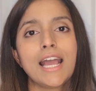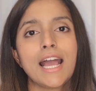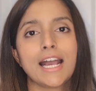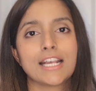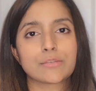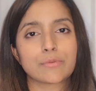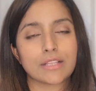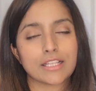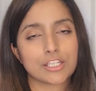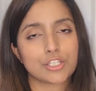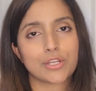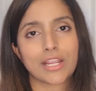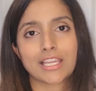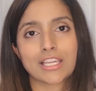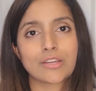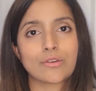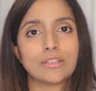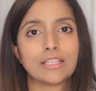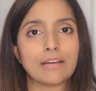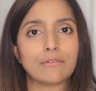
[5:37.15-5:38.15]
as well as checking
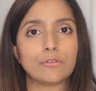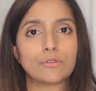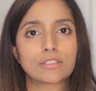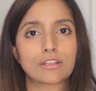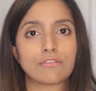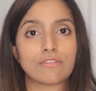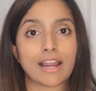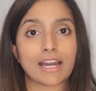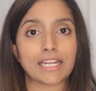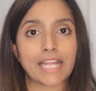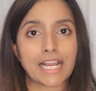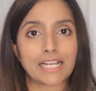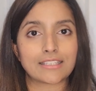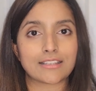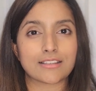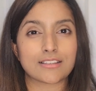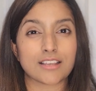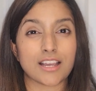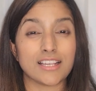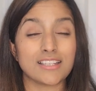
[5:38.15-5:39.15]
the levels around
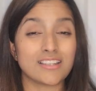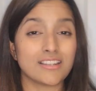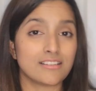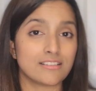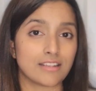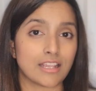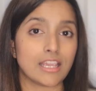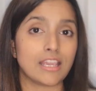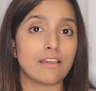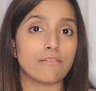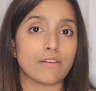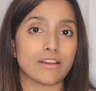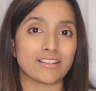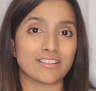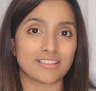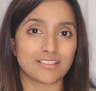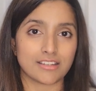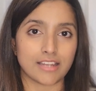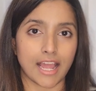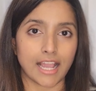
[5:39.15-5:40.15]
exercise to see if a
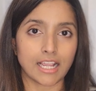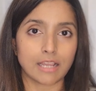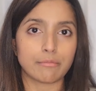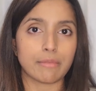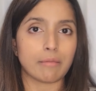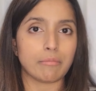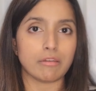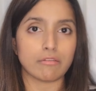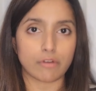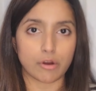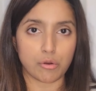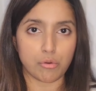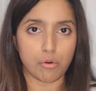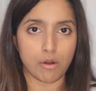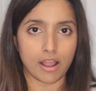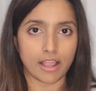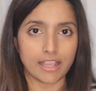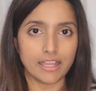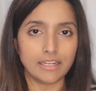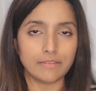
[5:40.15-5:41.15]
snack may be
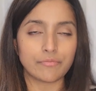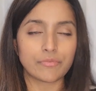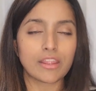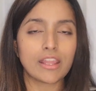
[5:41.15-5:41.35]
required,